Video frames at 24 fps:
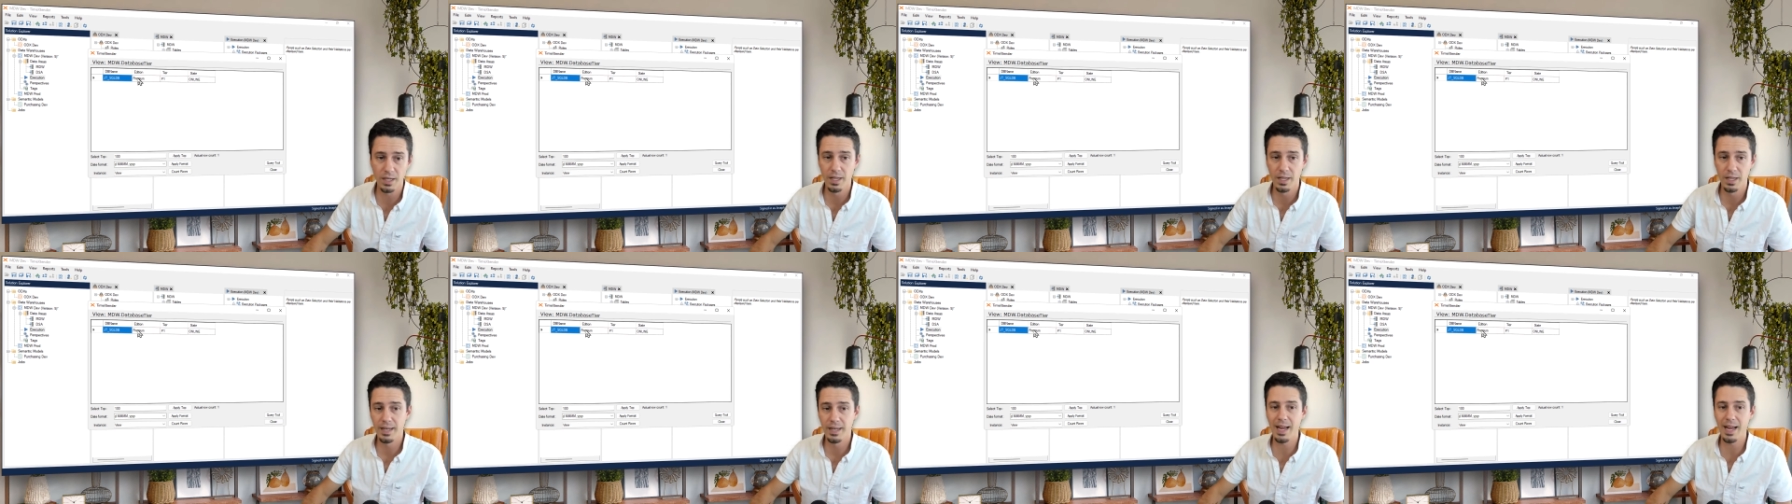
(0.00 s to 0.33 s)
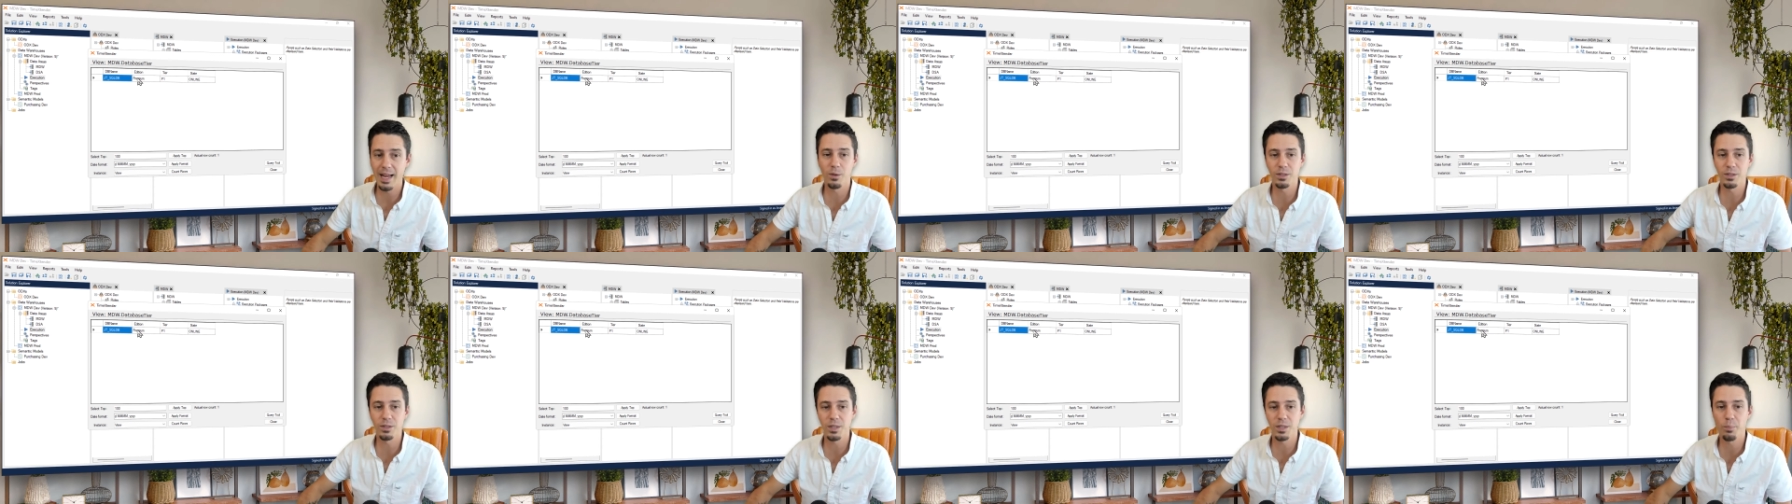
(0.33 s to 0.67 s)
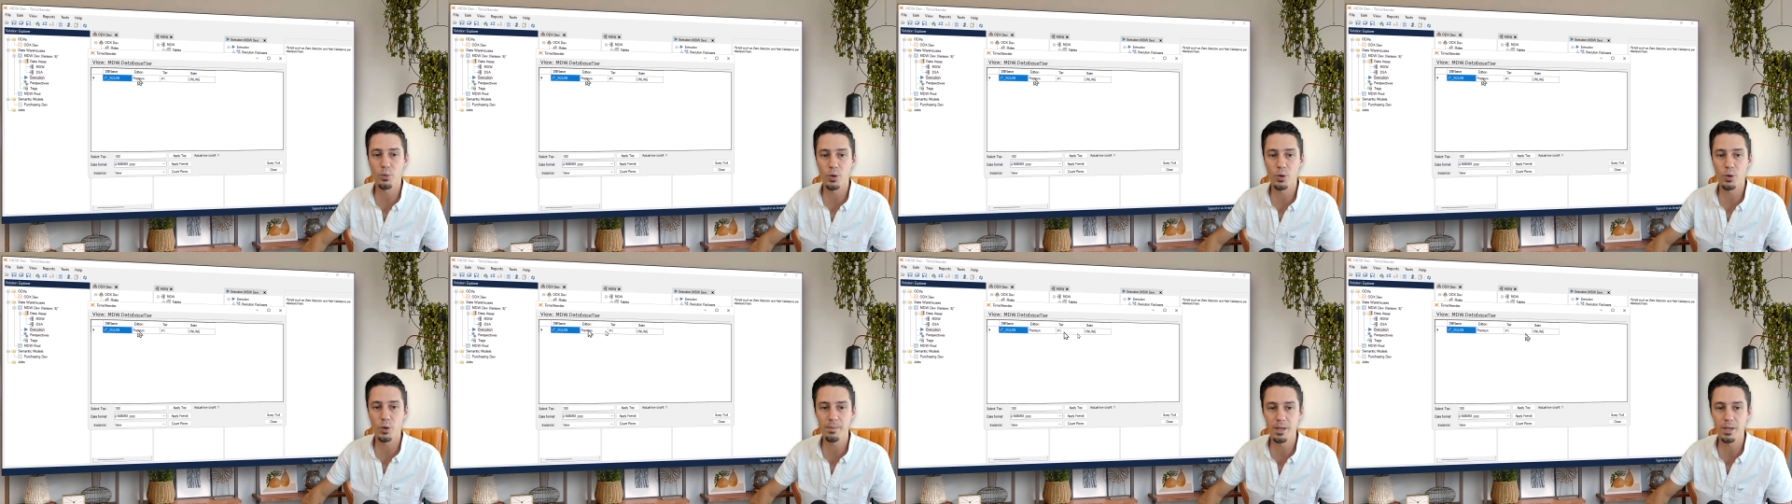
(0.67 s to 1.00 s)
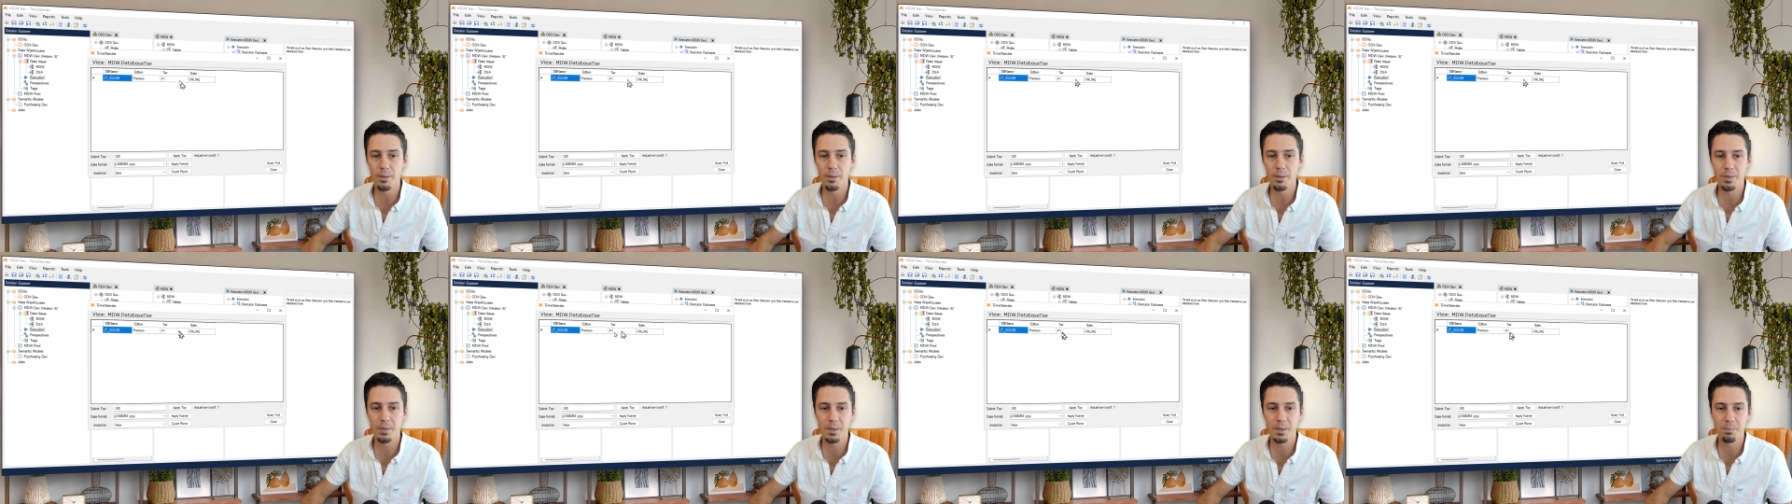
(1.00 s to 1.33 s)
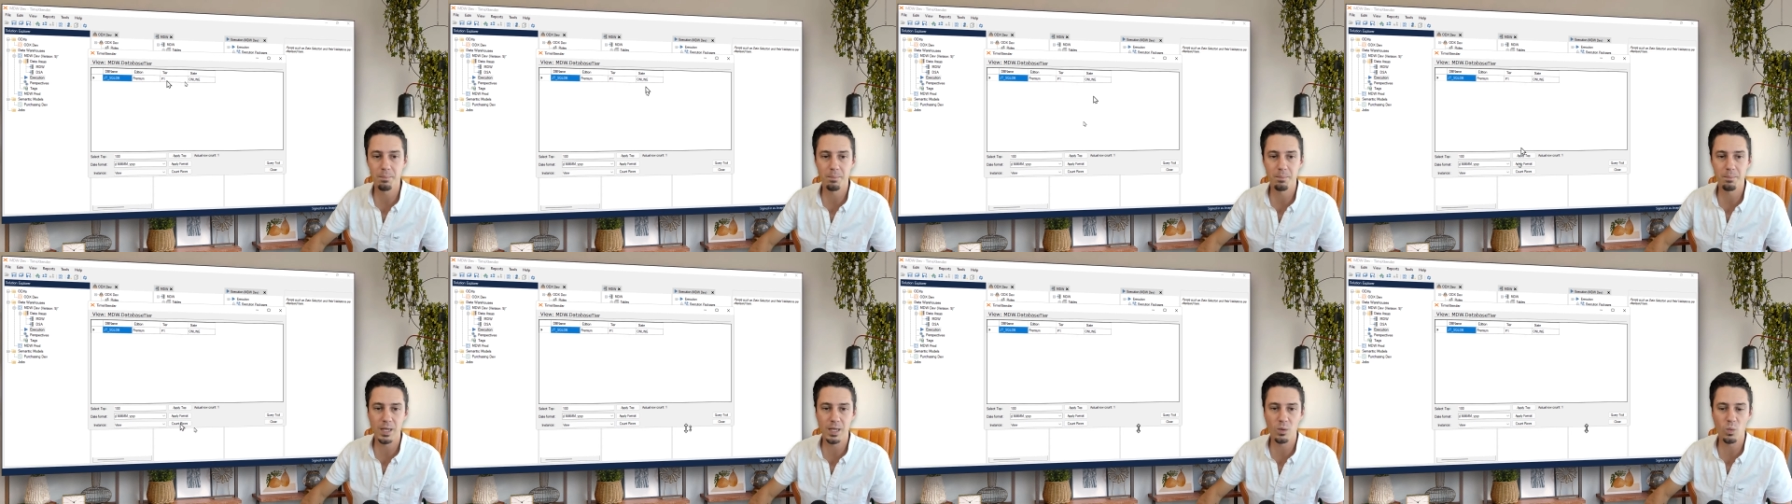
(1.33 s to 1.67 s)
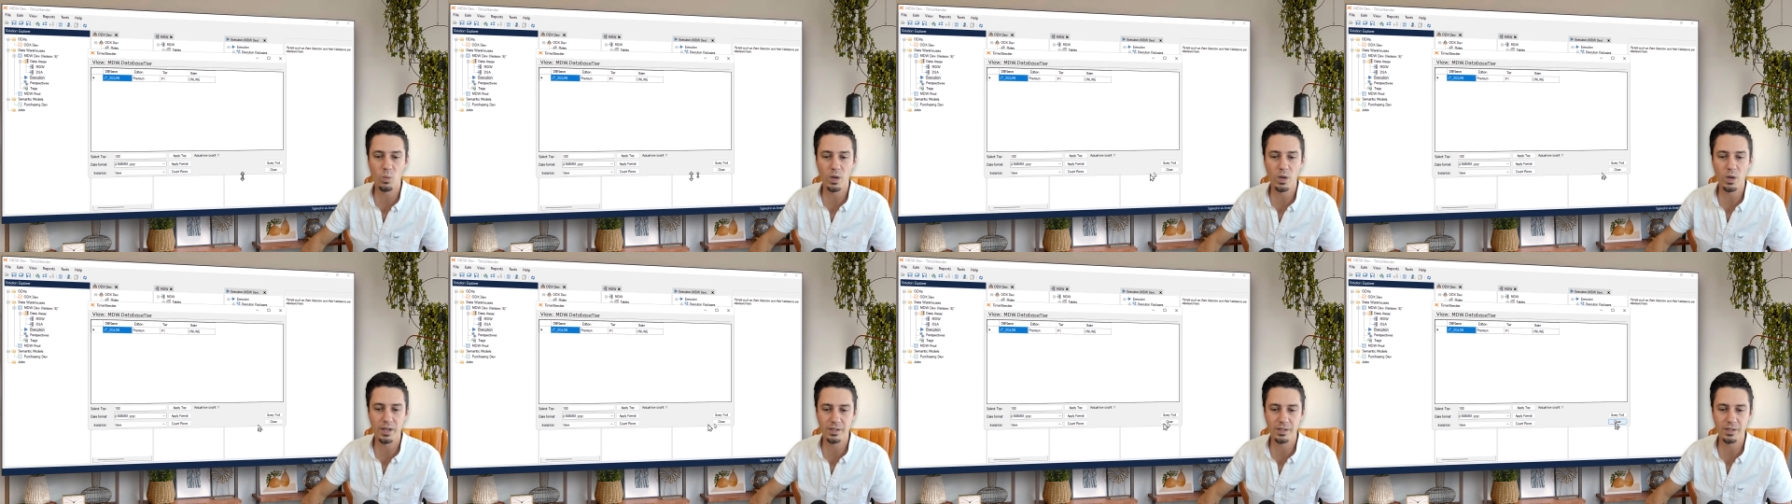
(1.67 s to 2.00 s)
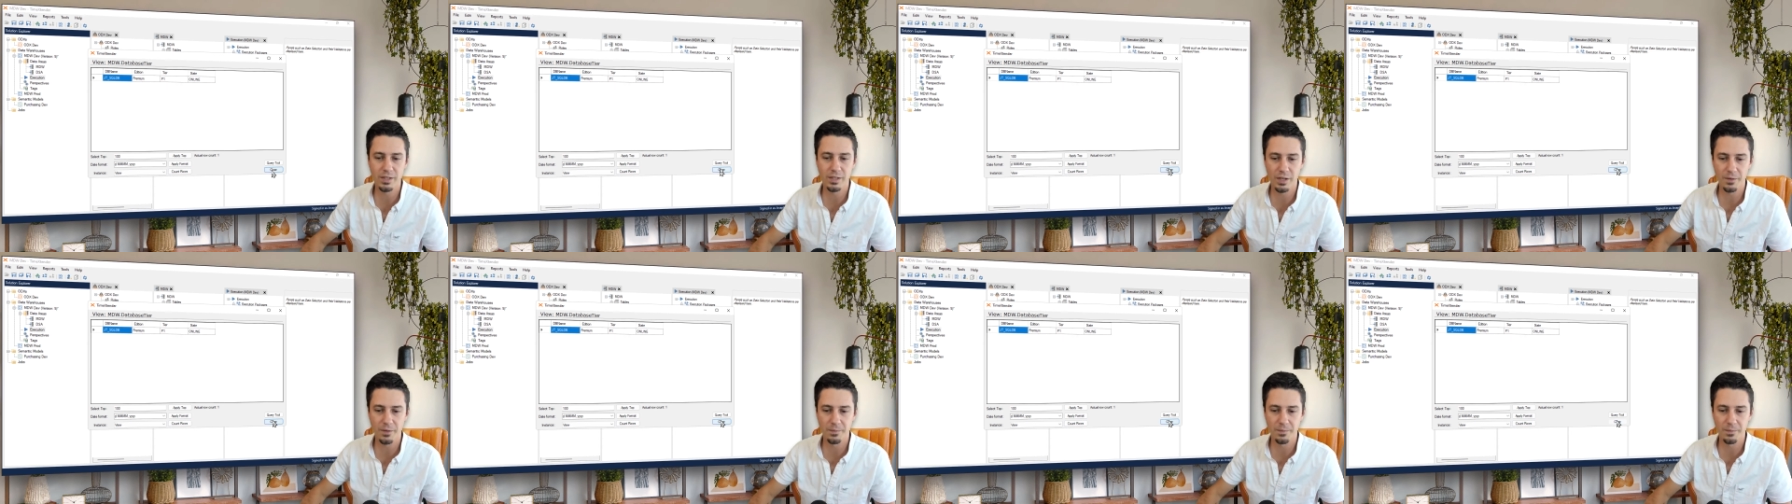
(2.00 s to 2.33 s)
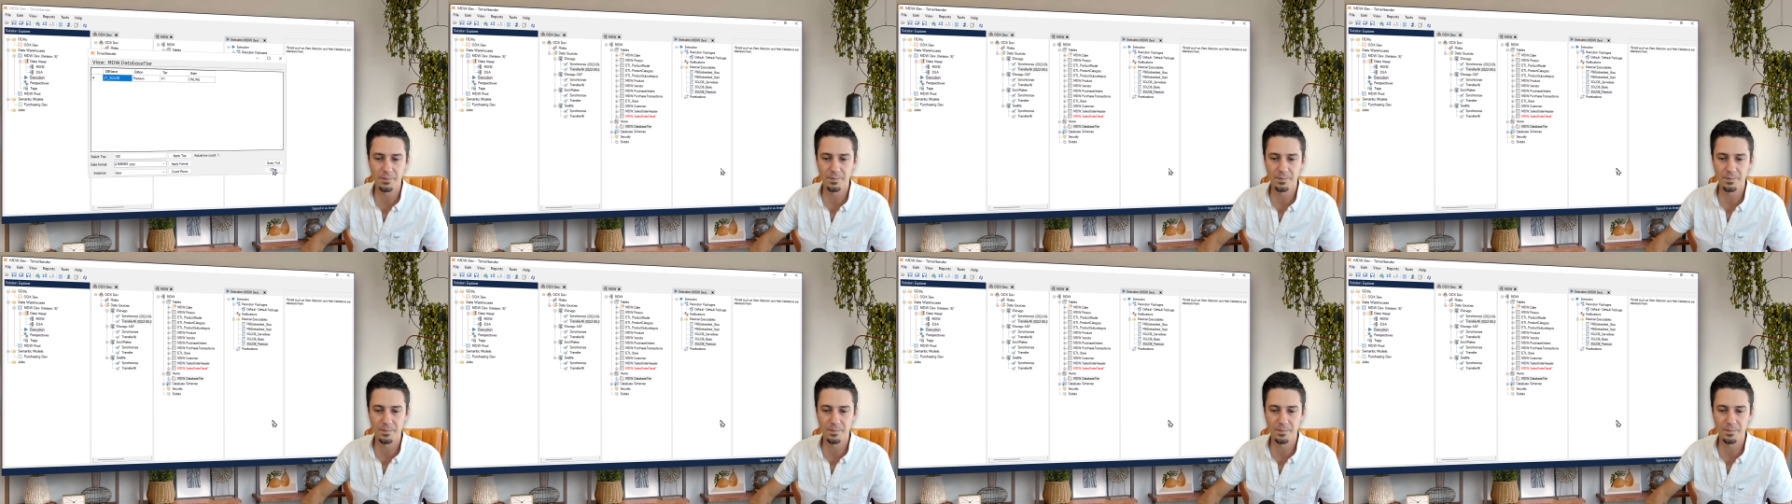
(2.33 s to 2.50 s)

Now it's a premium P1 tier.